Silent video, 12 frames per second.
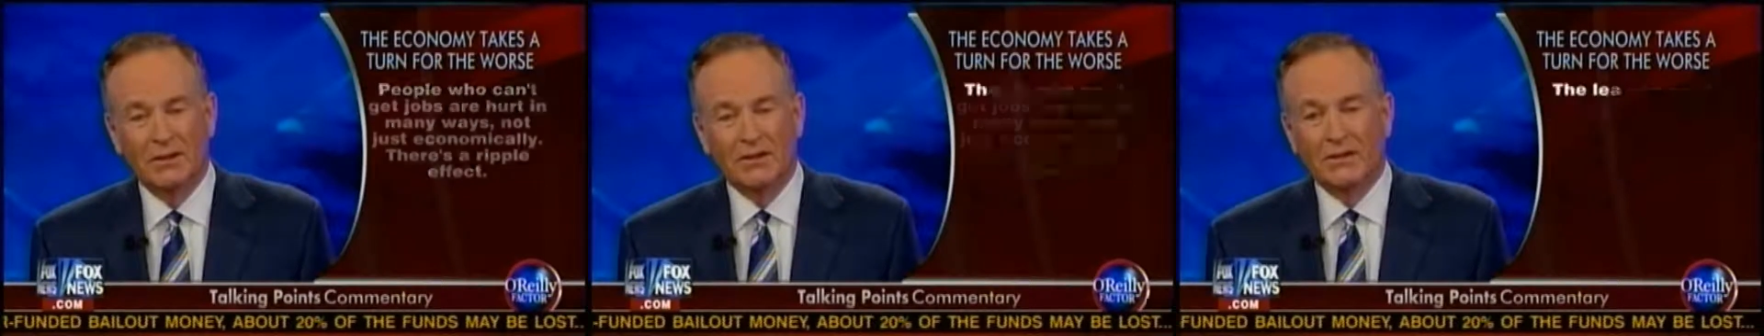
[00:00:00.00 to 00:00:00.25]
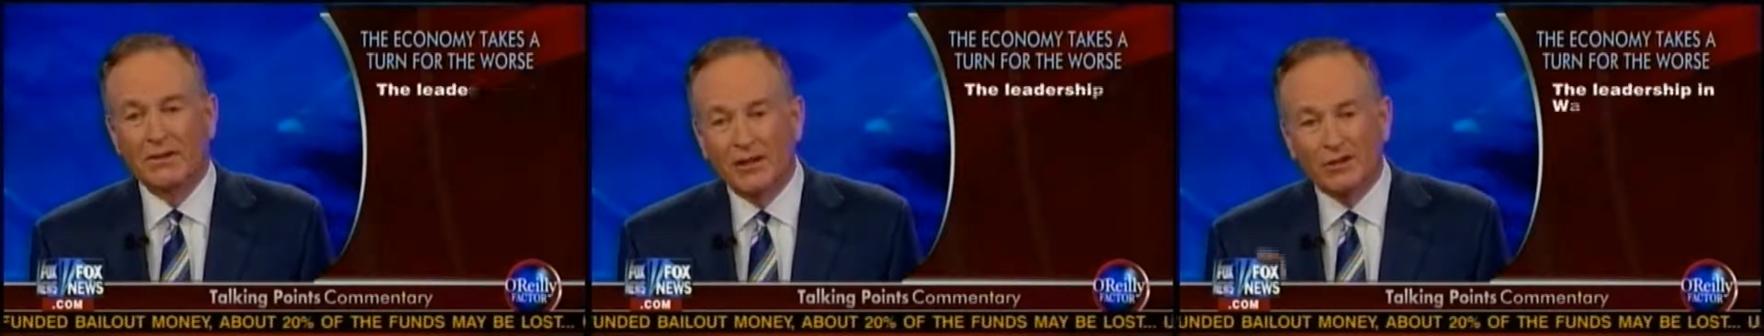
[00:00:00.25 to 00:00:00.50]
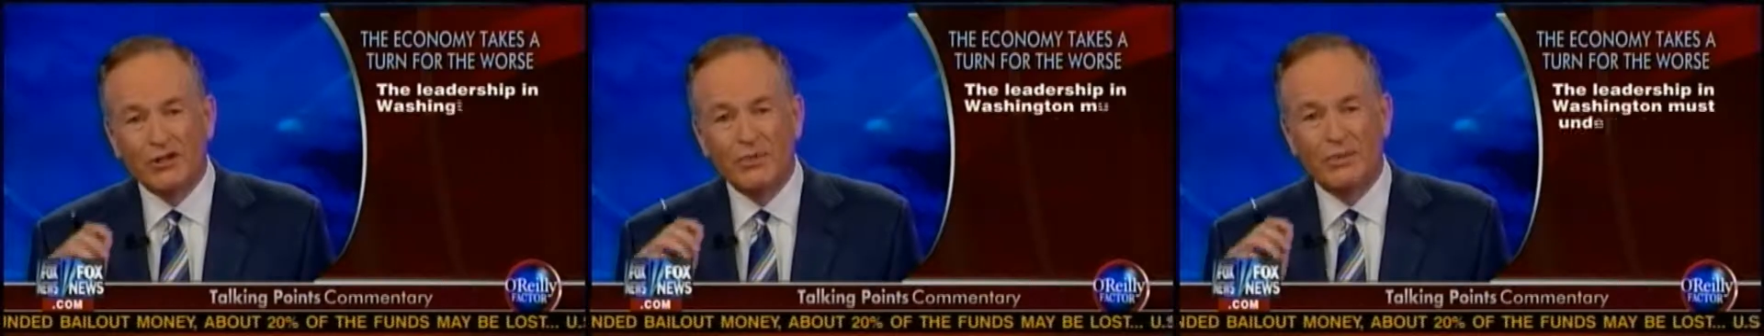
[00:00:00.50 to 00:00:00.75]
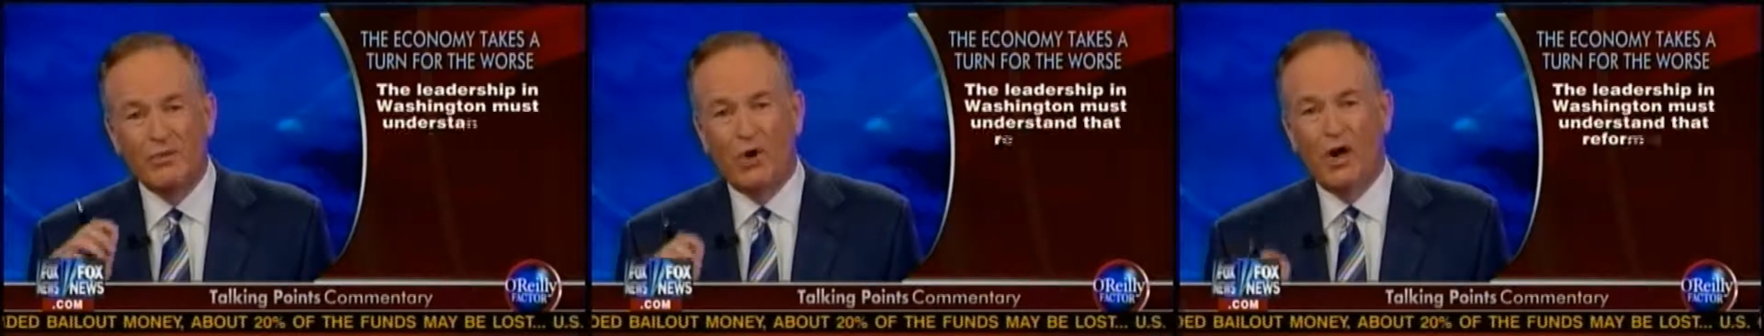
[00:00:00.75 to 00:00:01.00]
The
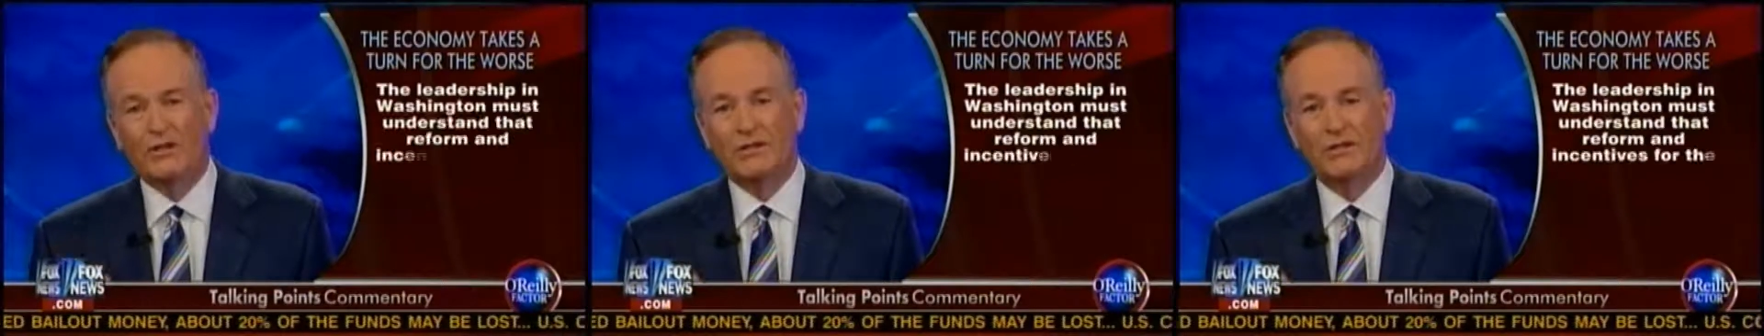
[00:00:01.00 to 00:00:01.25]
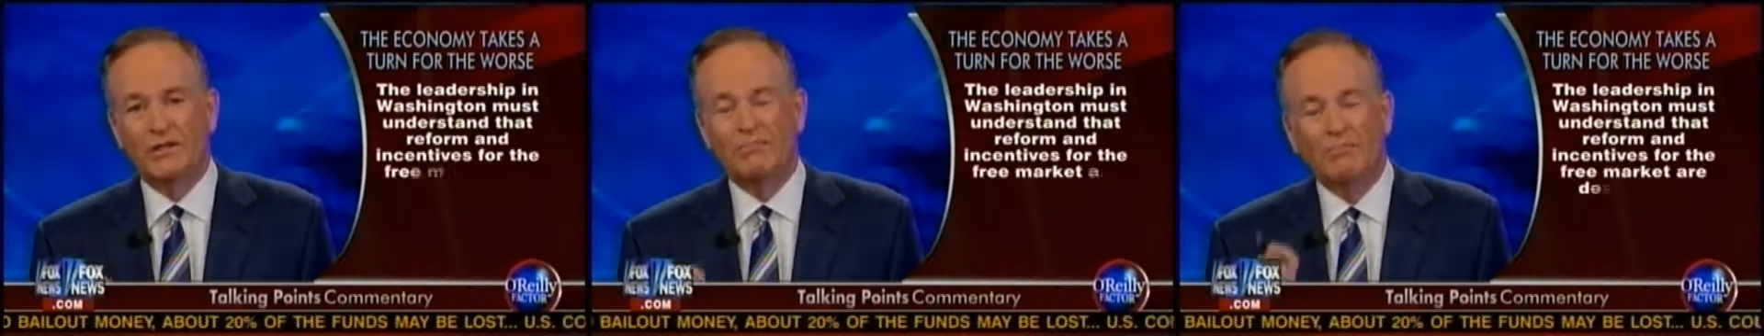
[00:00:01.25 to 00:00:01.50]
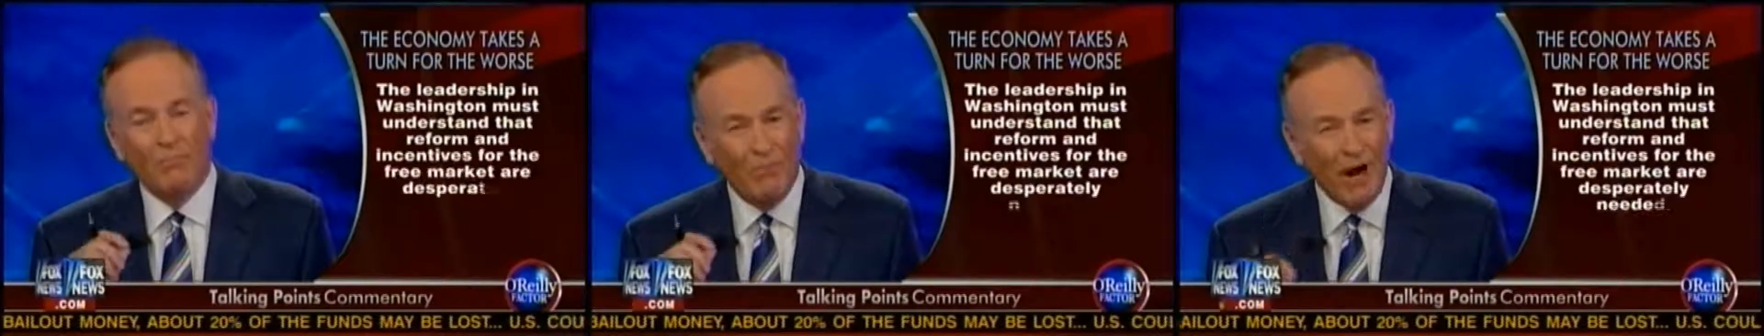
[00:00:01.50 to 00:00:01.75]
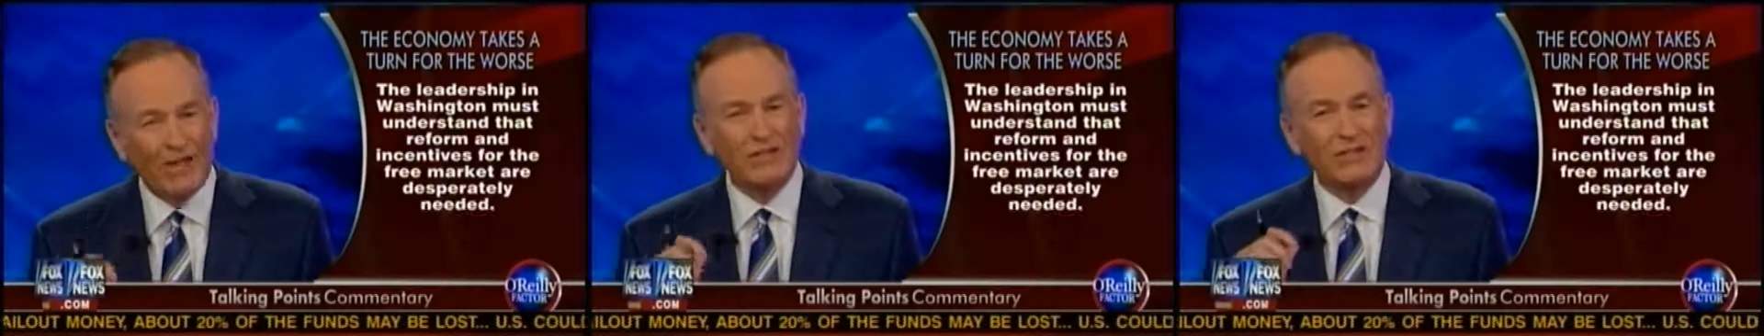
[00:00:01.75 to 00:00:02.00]
leadership in Washington
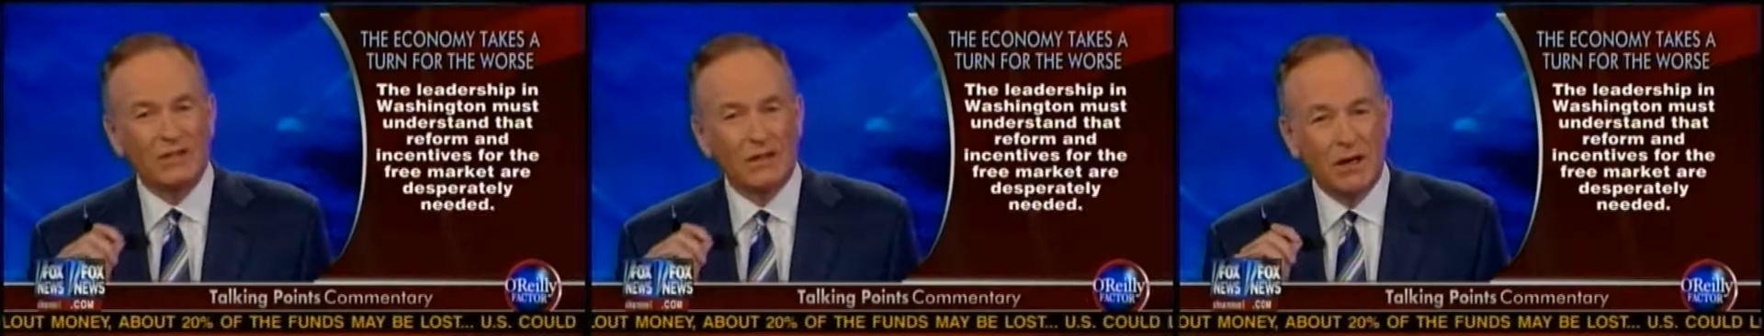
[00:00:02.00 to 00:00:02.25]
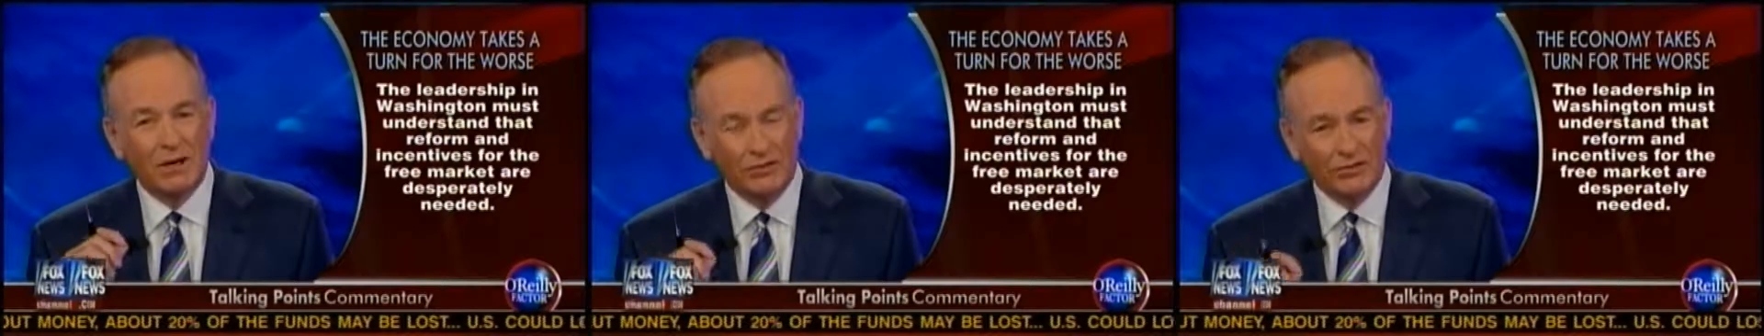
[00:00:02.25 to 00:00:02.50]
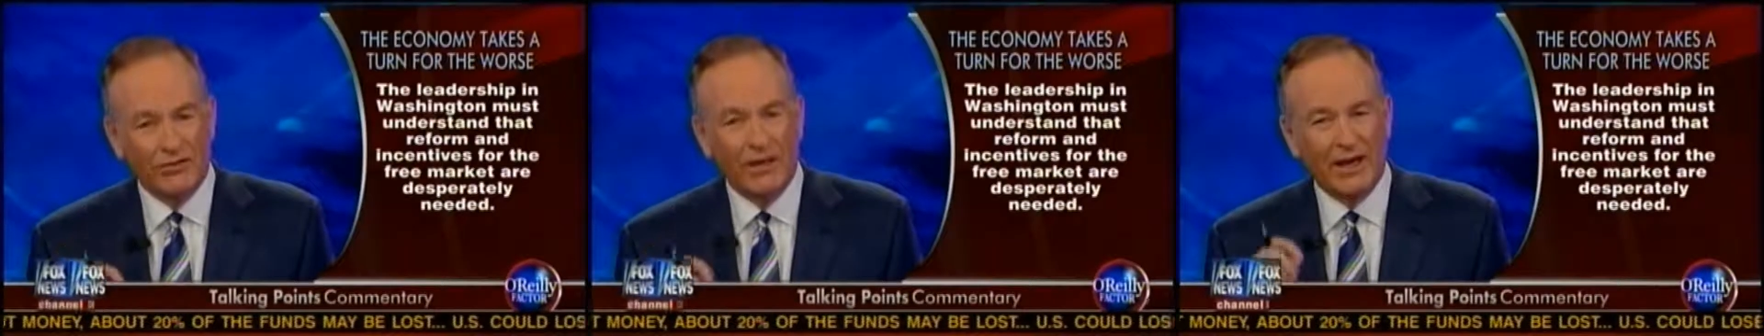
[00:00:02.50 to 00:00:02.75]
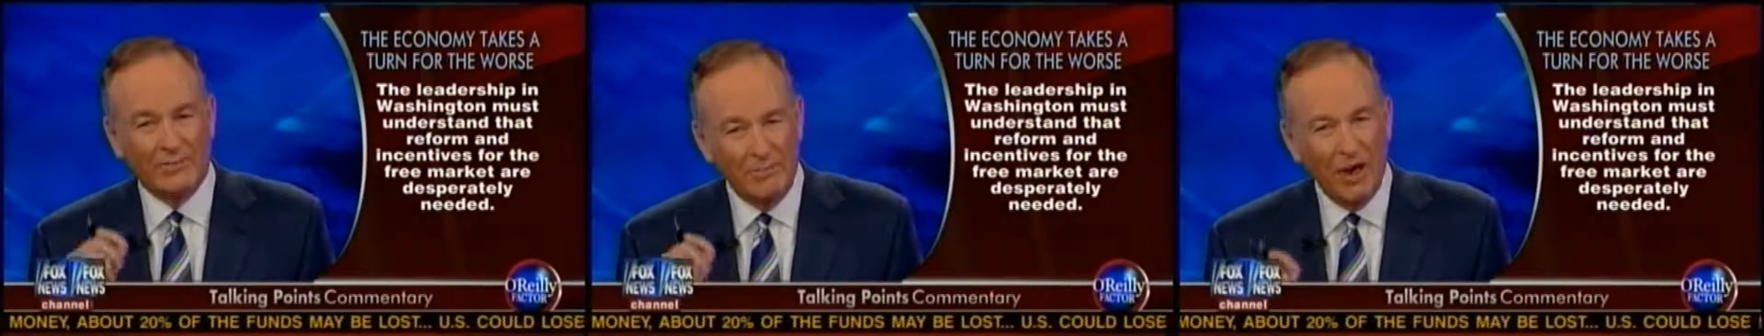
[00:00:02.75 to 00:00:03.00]
must
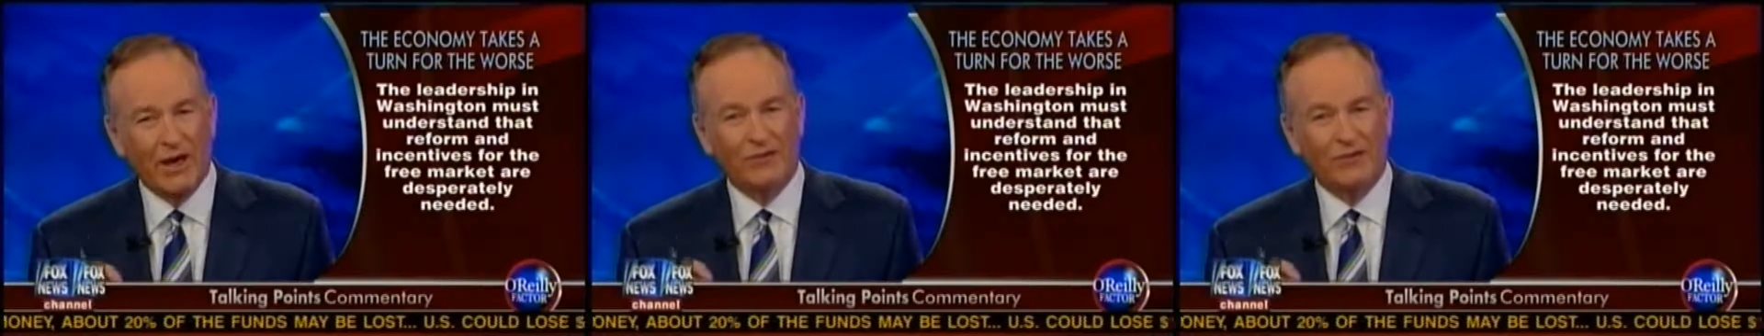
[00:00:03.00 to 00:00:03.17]
understand,